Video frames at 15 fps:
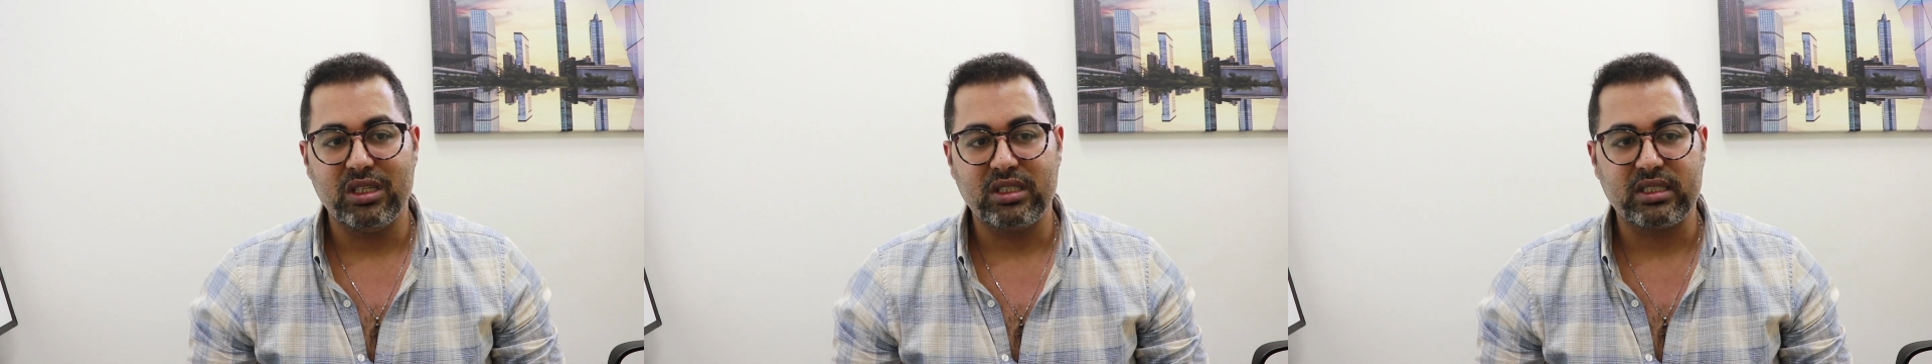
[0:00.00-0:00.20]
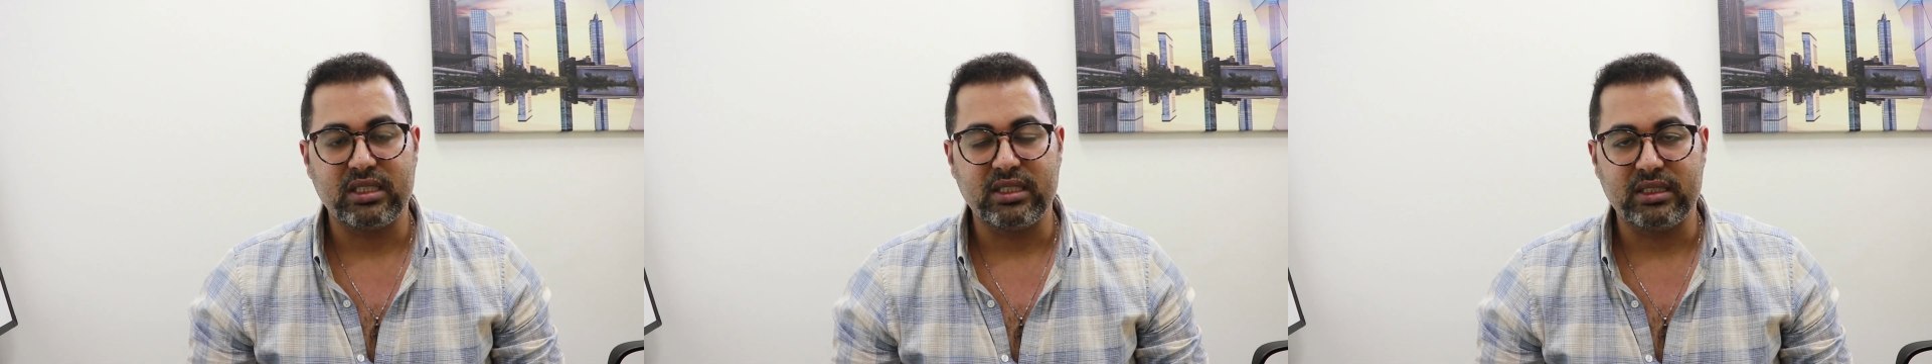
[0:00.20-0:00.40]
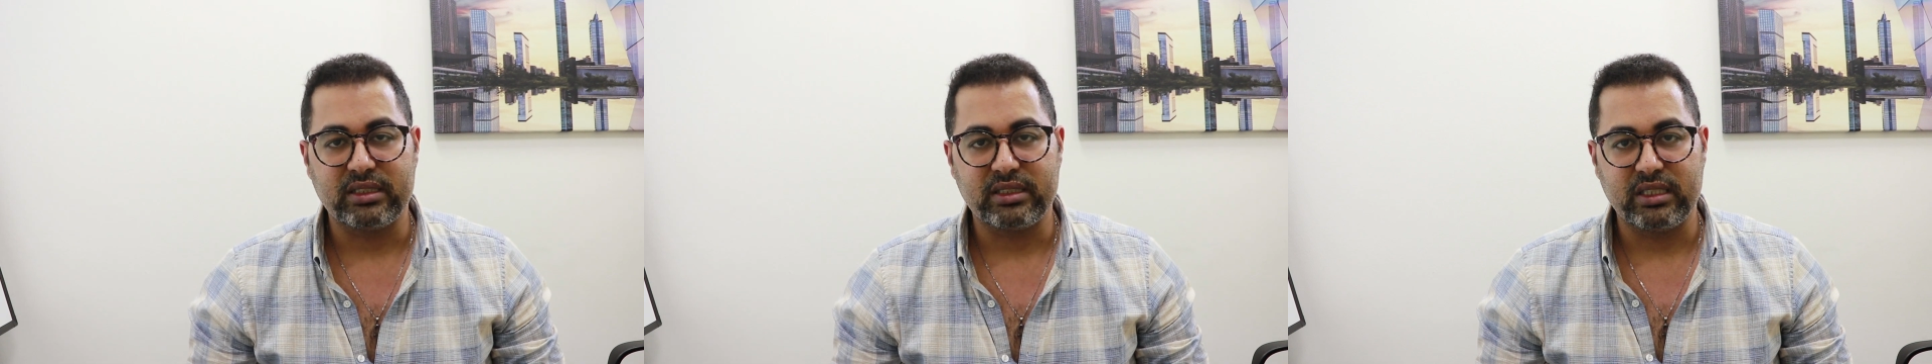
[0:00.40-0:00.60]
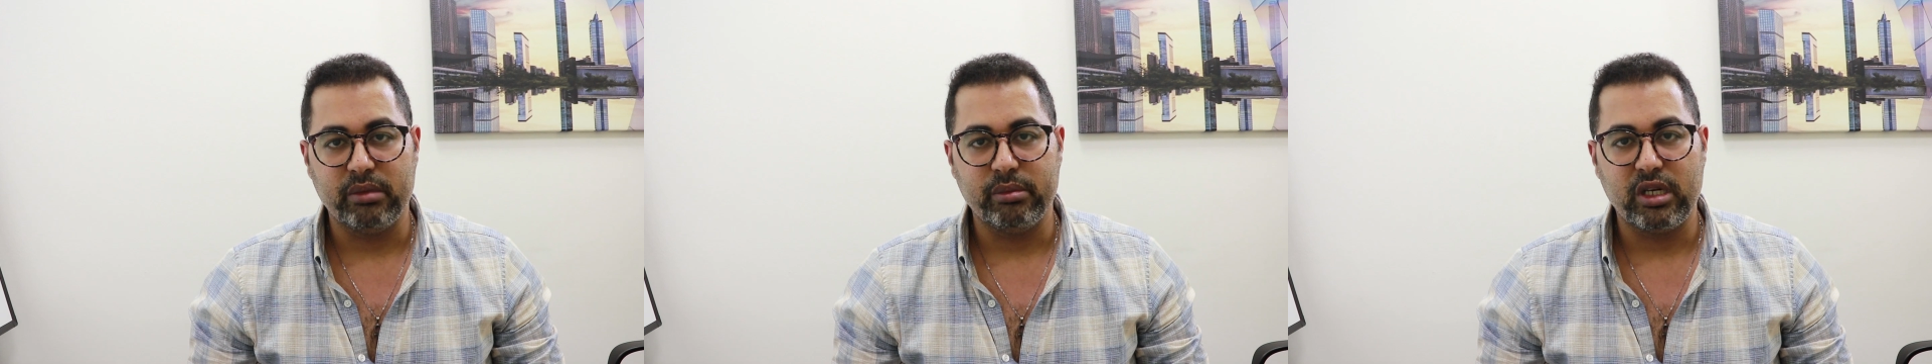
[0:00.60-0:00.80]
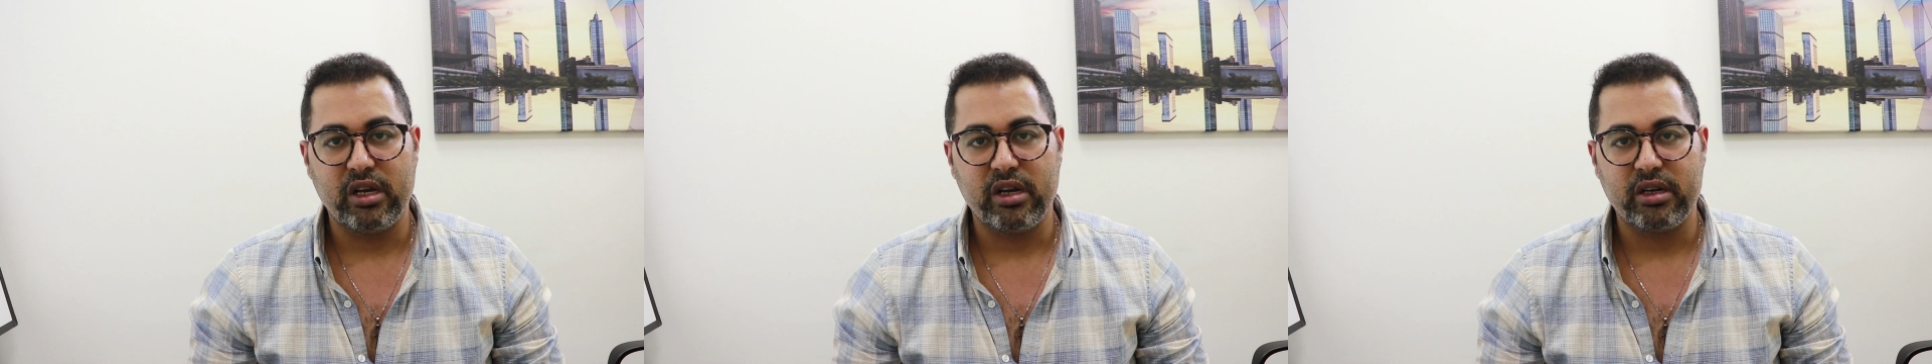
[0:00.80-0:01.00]
it's
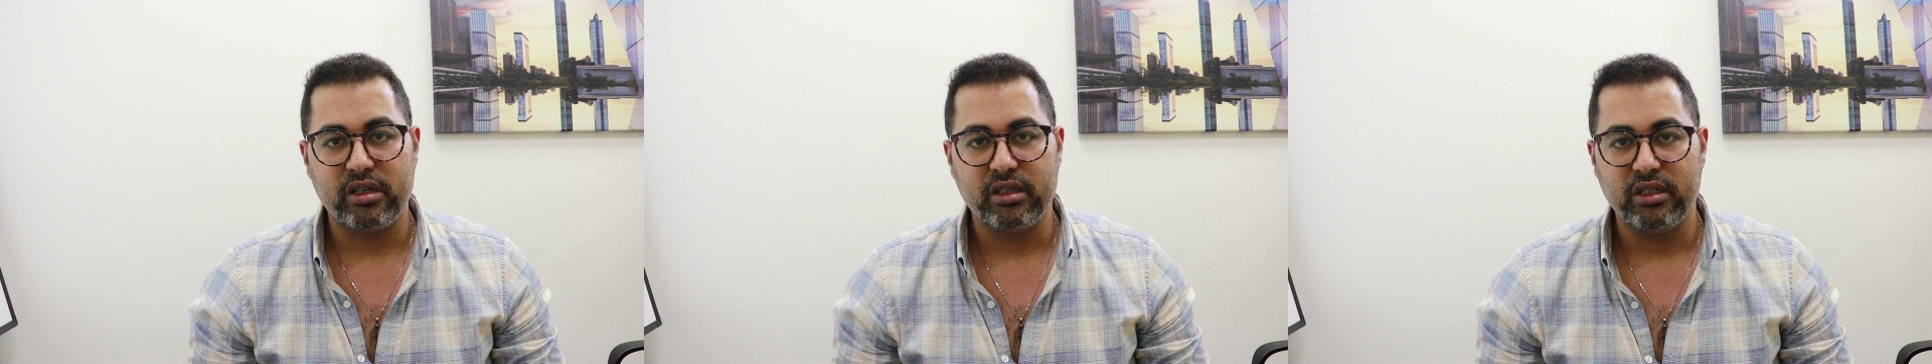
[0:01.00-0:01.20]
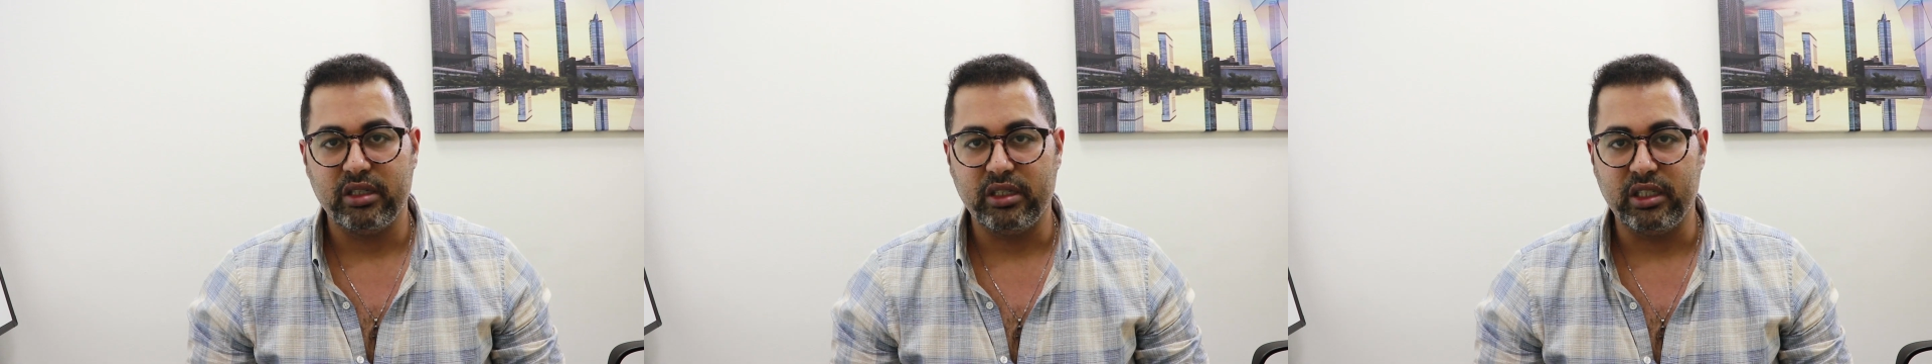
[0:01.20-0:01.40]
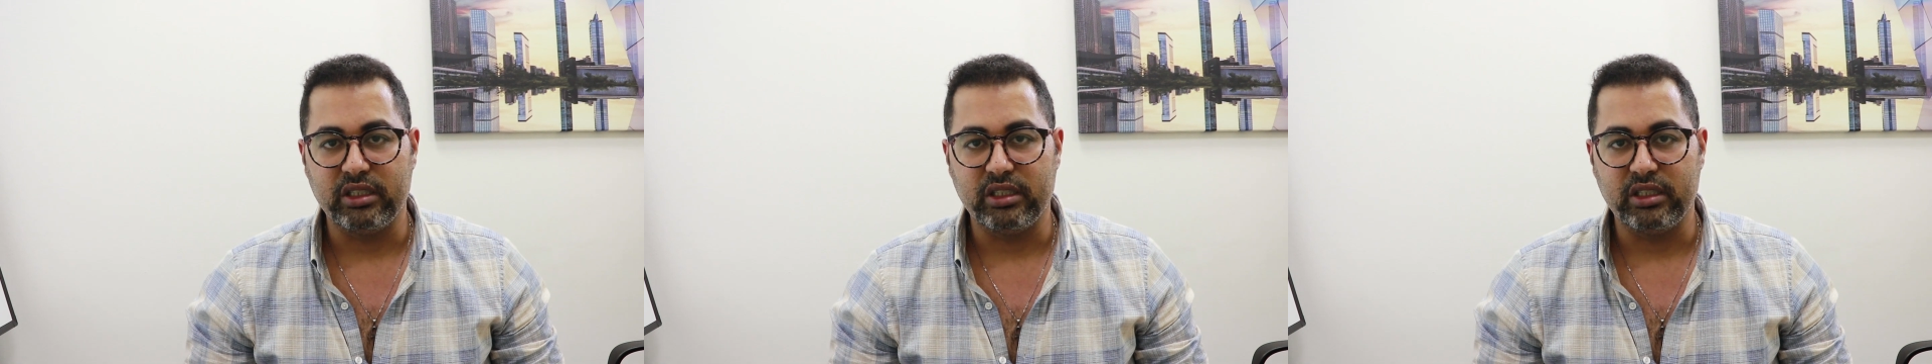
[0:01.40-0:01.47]
similar